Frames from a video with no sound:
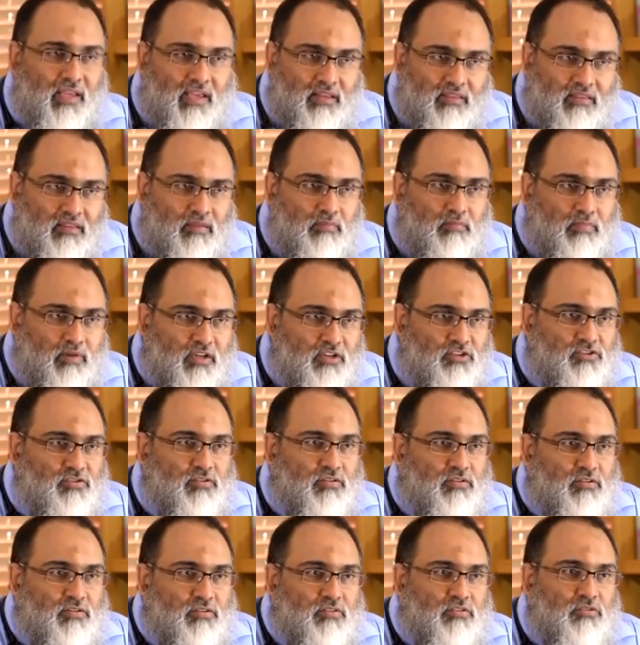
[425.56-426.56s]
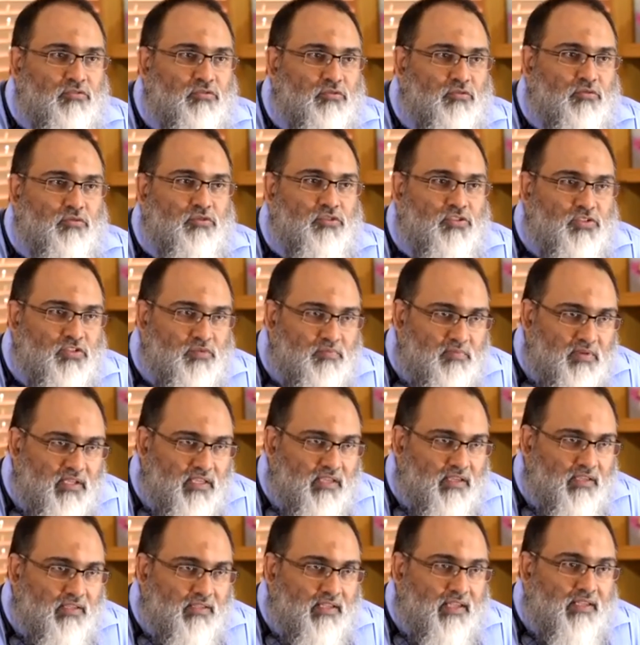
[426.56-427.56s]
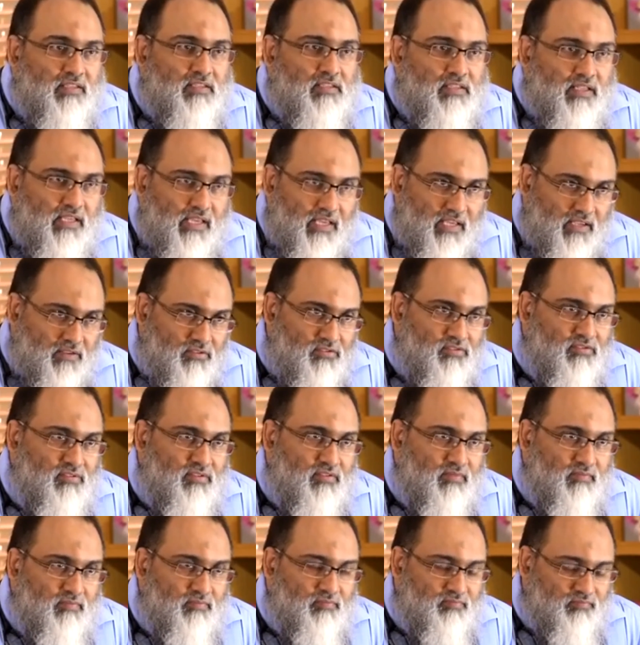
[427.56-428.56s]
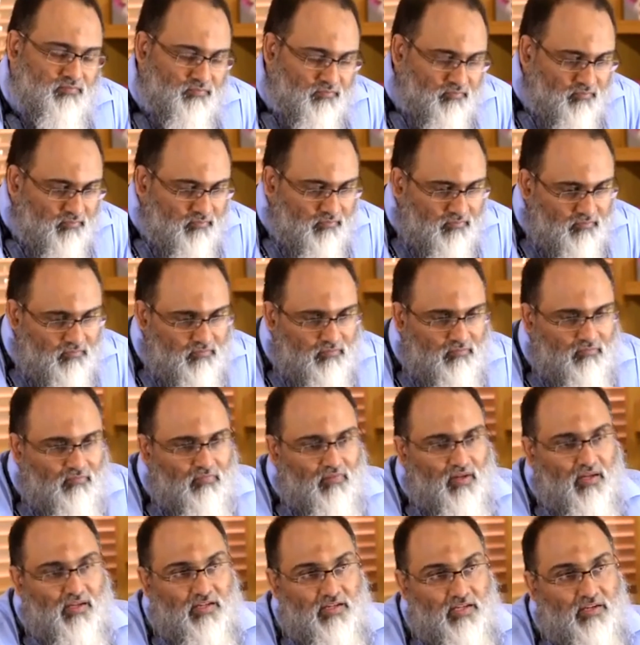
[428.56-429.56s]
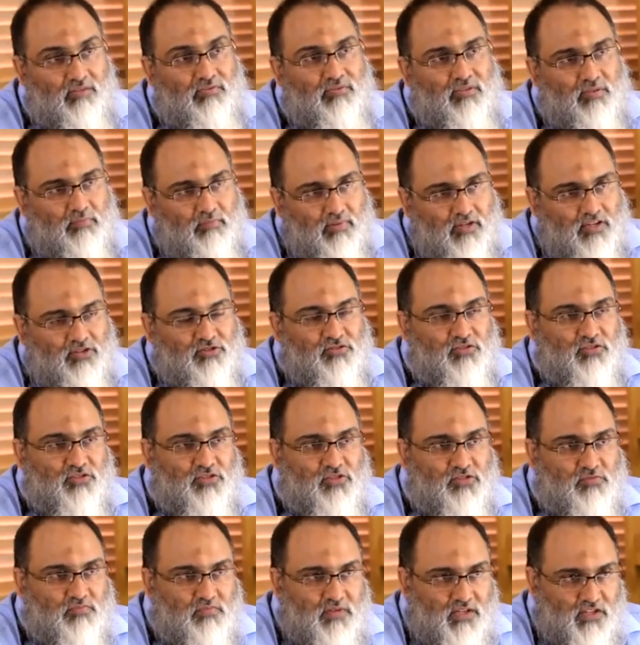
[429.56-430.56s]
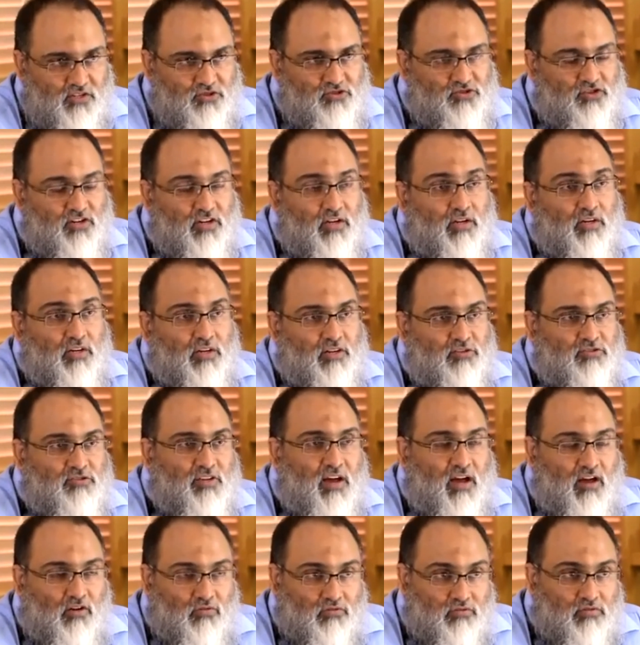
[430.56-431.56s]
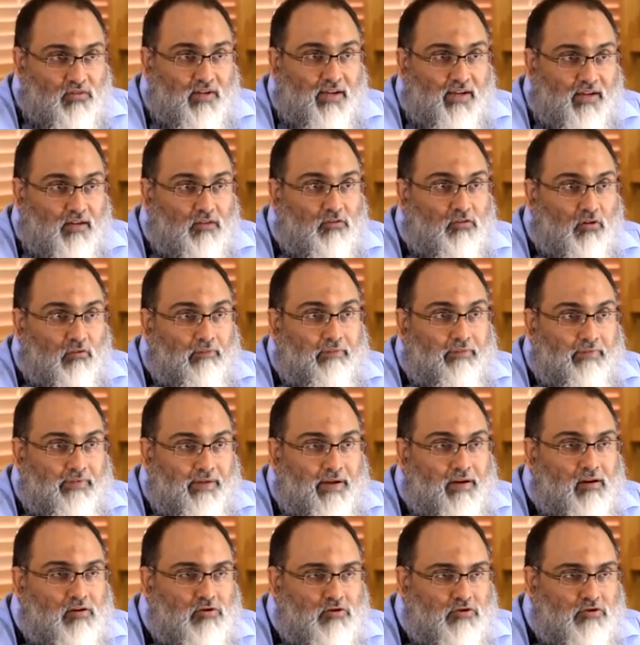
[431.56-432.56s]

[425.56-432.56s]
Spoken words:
Get the patient to speak, that's the S. And if the patient's speech sounds like normal,